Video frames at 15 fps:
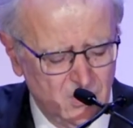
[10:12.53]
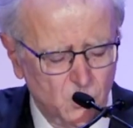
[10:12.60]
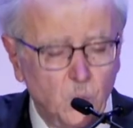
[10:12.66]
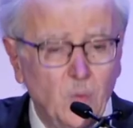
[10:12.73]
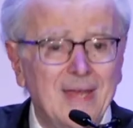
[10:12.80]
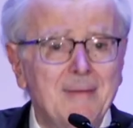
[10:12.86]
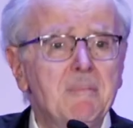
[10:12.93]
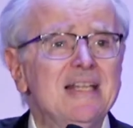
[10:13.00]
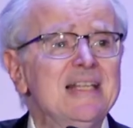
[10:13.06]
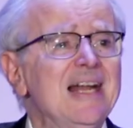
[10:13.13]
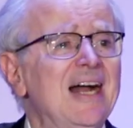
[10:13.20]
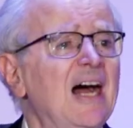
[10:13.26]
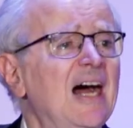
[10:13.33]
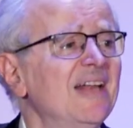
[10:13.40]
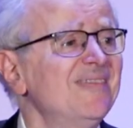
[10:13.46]
Women
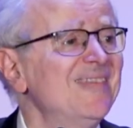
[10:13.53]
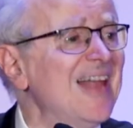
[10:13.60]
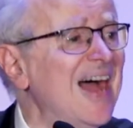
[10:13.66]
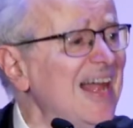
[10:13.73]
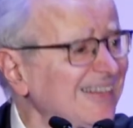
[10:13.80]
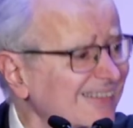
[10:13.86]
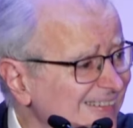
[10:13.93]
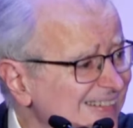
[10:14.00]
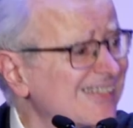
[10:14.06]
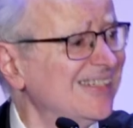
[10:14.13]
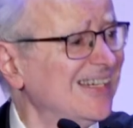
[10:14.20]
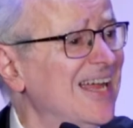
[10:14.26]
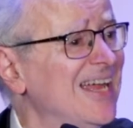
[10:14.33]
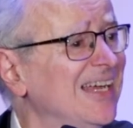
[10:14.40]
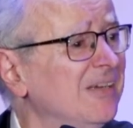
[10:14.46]
are not the
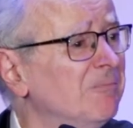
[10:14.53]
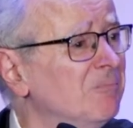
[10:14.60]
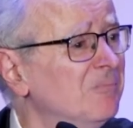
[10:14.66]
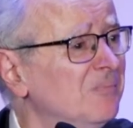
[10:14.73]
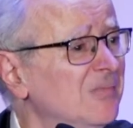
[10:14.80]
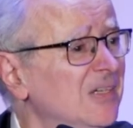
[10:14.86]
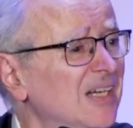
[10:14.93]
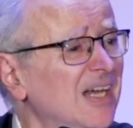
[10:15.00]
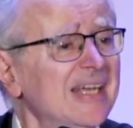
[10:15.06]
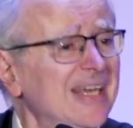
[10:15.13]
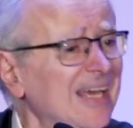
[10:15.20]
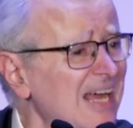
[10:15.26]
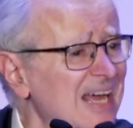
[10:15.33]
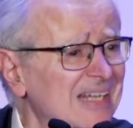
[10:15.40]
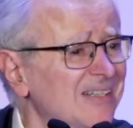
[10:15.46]
same.
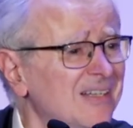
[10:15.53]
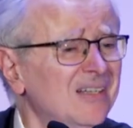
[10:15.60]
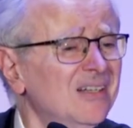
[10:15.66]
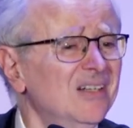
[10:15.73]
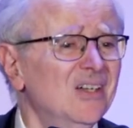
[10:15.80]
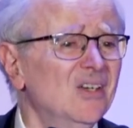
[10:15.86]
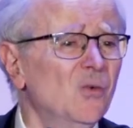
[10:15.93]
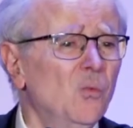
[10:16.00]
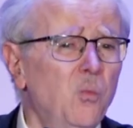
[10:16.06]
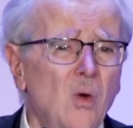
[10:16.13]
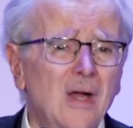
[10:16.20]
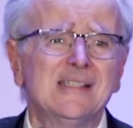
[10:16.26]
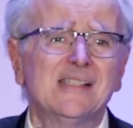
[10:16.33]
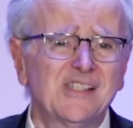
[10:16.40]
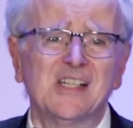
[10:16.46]
Again,
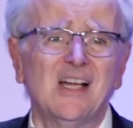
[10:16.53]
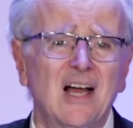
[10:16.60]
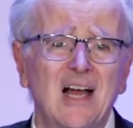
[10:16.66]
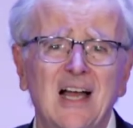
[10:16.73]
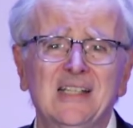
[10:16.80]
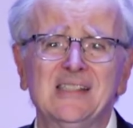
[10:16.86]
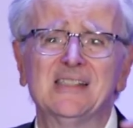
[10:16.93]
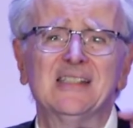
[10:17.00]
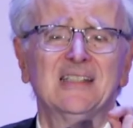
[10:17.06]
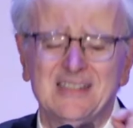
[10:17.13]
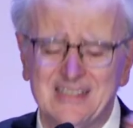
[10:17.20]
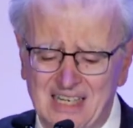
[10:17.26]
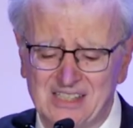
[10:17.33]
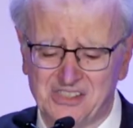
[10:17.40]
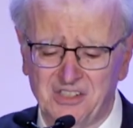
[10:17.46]
one size
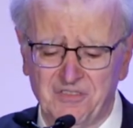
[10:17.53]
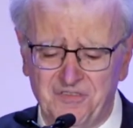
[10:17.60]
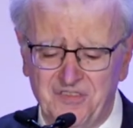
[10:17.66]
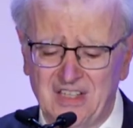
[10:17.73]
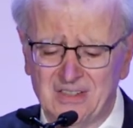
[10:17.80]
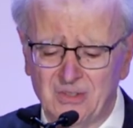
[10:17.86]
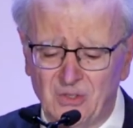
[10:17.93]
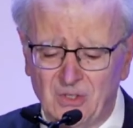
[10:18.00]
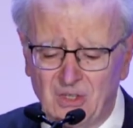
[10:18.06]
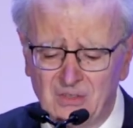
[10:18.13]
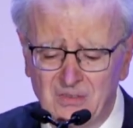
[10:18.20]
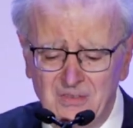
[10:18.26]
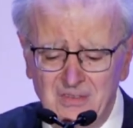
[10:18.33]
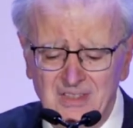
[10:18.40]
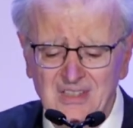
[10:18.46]
doesn't fit
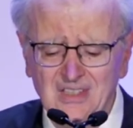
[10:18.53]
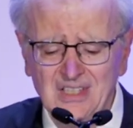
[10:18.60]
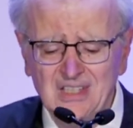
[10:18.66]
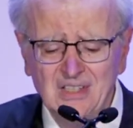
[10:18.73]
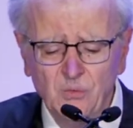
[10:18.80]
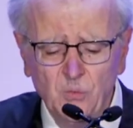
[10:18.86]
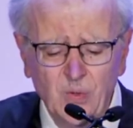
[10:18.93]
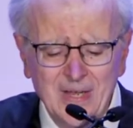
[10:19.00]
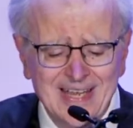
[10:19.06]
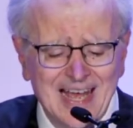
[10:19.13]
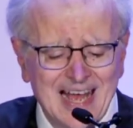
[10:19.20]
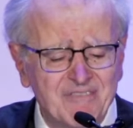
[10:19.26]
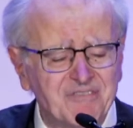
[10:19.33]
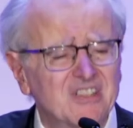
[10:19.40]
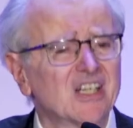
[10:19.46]
all. We
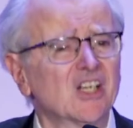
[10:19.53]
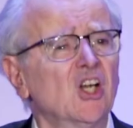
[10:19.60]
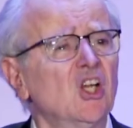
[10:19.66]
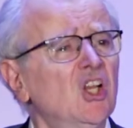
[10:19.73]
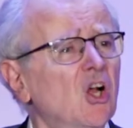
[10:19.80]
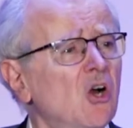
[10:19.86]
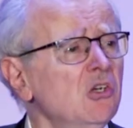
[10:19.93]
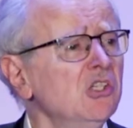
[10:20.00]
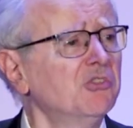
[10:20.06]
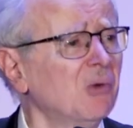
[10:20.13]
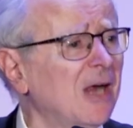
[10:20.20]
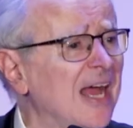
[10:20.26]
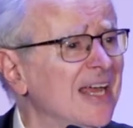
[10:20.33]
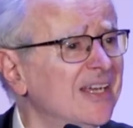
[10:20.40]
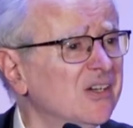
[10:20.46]
have to close
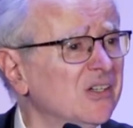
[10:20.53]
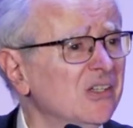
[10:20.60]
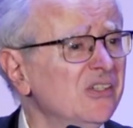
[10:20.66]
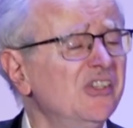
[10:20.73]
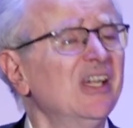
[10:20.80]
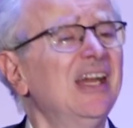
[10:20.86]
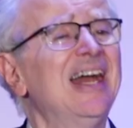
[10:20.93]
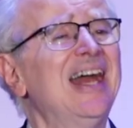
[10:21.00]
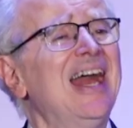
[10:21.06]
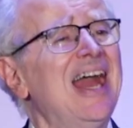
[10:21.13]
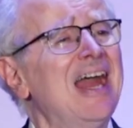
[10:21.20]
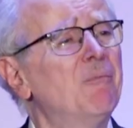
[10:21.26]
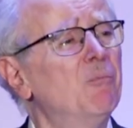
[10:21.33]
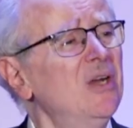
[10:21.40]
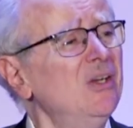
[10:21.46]
Rikers,
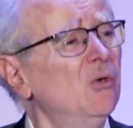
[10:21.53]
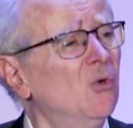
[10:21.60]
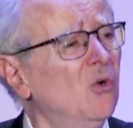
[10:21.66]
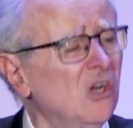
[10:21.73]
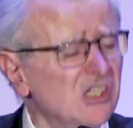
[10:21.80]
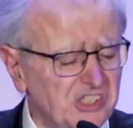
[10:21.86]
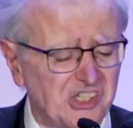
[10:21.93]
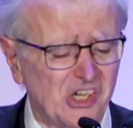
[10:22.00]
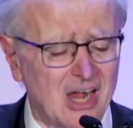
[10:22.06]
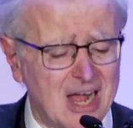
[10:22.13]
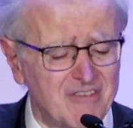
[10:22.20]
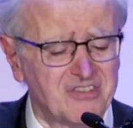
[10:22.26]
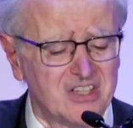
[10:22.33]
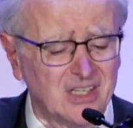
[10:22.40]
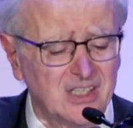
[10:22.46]
and we also
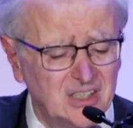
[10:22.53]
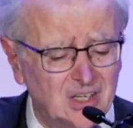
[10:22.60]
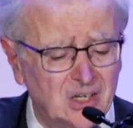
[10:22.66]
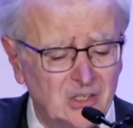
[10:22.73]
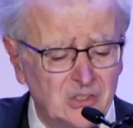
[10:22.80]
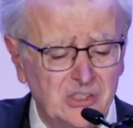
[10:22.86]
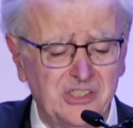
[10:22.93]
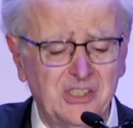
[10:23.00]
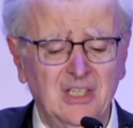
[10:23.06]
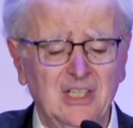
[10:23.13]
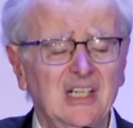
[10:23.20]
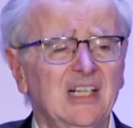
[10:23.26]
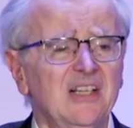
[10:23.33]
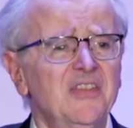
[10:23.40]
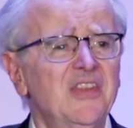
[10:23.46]
have to close
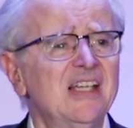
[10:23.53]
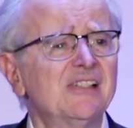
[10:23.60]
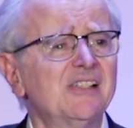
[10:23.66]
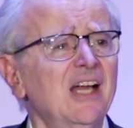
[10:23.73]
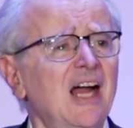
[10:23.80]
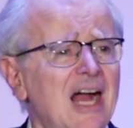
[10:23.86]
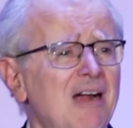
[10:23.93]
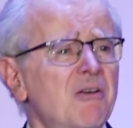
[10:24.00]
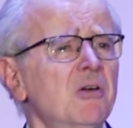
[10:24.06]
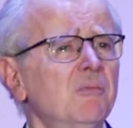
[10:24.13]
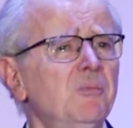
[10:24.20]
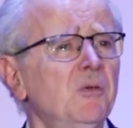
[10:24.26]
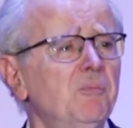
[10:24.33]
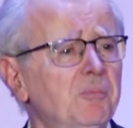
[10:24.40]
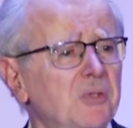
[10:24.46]
this
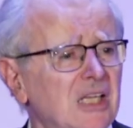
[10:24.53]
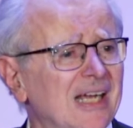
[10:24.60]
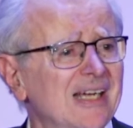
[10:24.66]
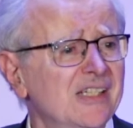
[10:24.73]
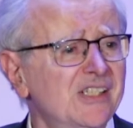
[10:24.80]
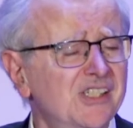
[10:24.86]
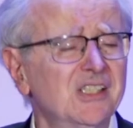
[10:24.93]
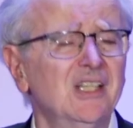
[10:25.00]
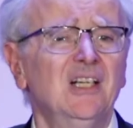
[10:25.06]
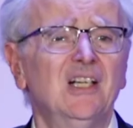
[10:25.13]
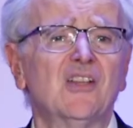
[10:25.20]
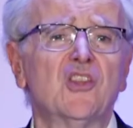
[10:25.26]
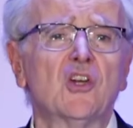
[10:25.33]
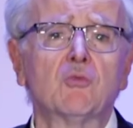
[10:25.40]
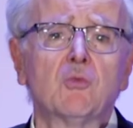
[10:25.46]
horrible place,
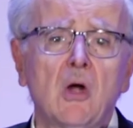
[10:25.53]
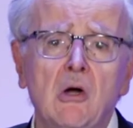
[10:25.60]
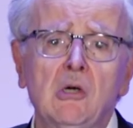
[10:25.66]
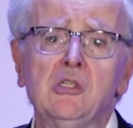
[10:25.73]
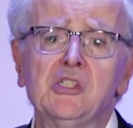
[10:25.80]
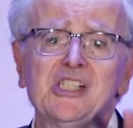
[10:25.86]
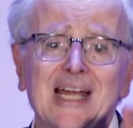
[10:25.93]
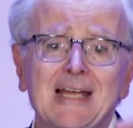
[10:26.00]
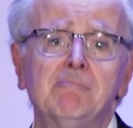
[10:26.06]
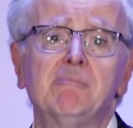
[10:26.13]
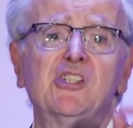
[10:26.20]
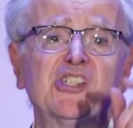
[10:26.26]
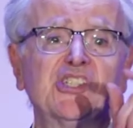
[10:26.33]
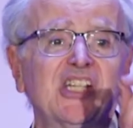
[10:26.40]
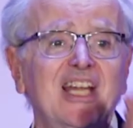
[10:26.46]
the Rose M.
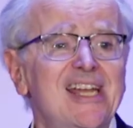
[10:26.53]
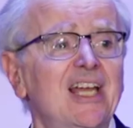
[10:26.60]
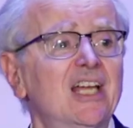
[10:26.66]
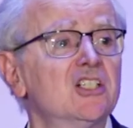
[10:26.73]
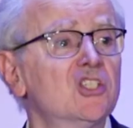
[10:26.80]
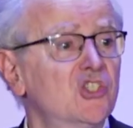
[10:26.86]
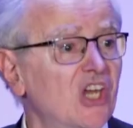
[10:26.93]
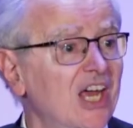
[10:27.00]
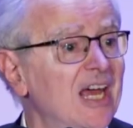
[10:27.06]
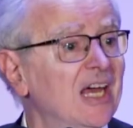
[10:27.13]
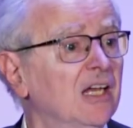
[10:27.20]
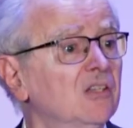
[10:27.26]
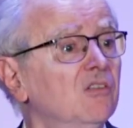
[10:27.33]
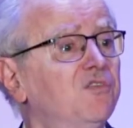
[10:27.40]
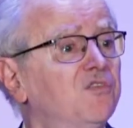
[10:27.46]
Singer
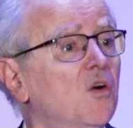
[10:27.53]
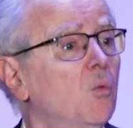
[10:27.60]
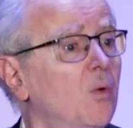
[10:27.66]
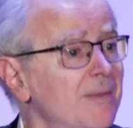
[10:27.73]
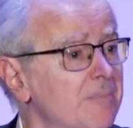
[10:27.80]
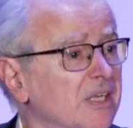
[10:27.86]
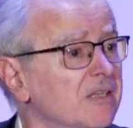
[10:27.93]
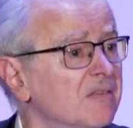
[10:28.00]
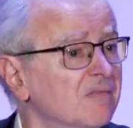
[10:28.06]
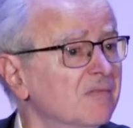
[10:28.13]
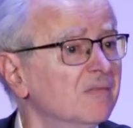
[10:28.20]
Jail for Women.